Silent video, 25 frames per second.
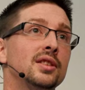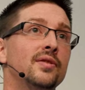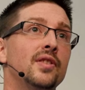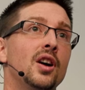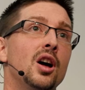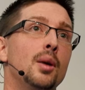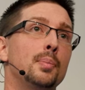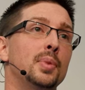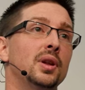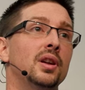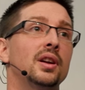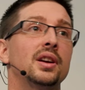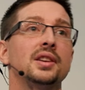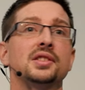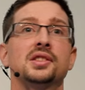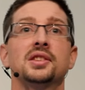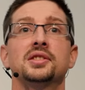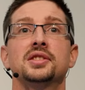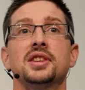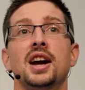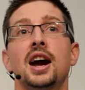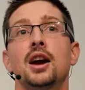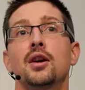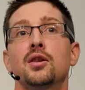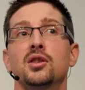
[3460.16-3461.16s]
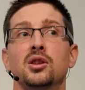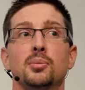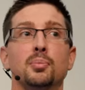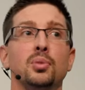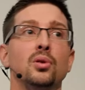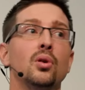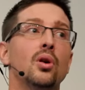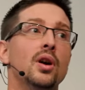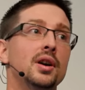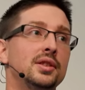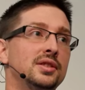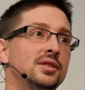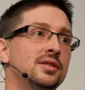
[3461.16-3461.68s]
develop a Linux container and
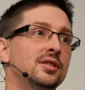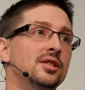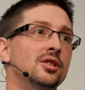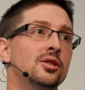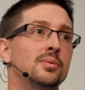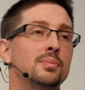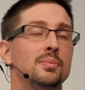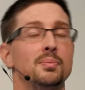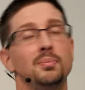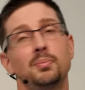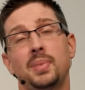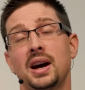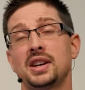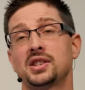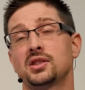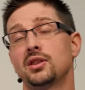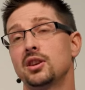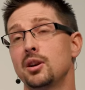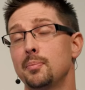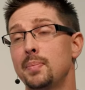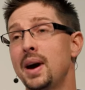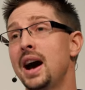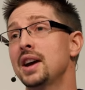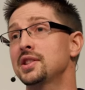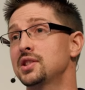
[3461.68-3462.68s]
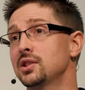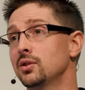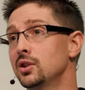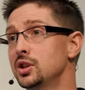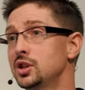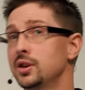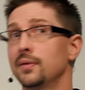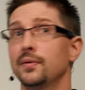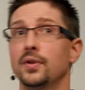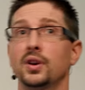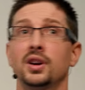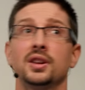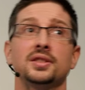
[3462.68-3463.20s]
deploy it to basically a PaaS
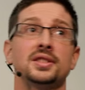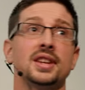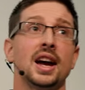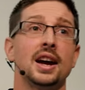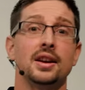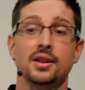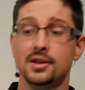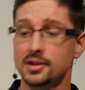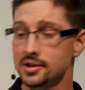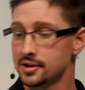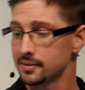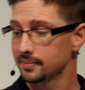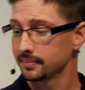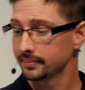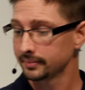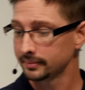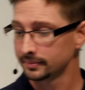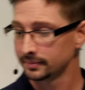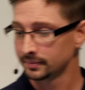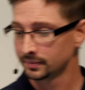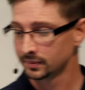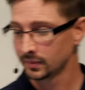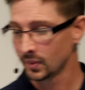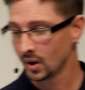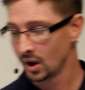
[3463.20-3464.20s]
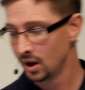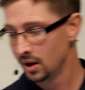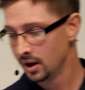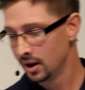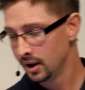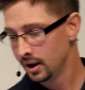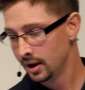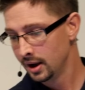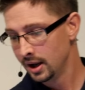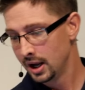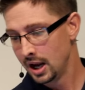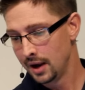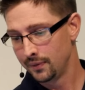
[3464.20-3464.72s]
solution for containers
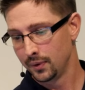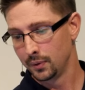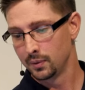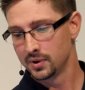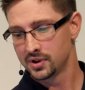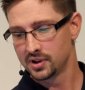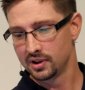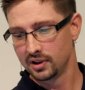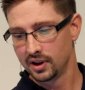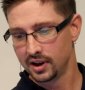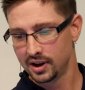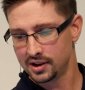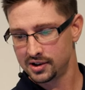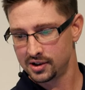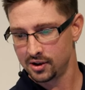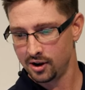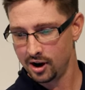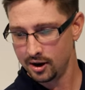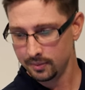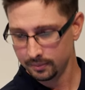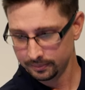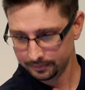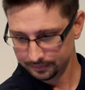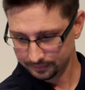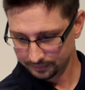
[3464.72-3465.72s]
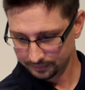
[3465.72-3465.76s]
if it was the Linux side,